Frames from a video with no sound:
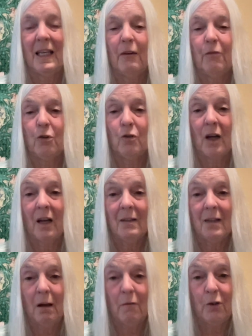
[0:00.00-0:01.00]
If you're not
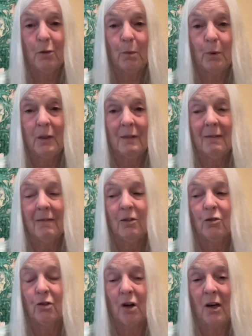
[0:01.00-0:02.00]
comfortable
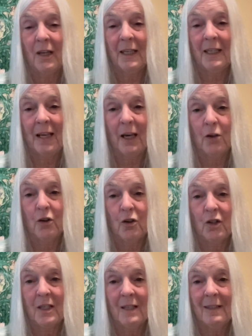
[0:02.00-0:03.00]
drawing in
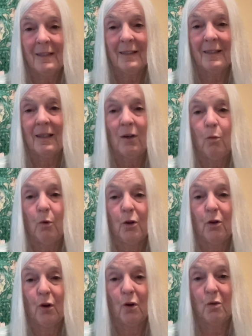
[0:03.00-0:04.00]
energies with
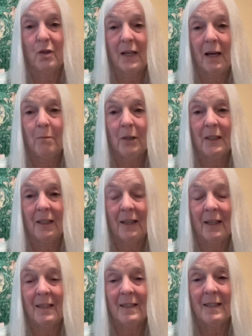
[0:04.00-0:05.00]
your own diamond
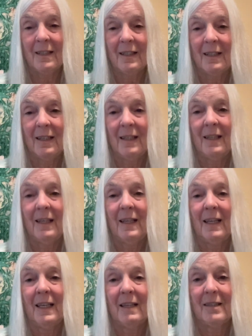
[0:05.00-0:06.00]
light,
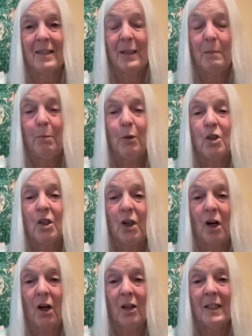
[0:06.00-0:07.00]
It's simple to
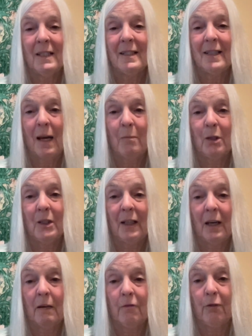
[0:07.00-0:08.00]
call in diamond
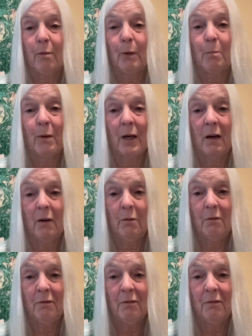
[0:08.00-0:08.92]
light from above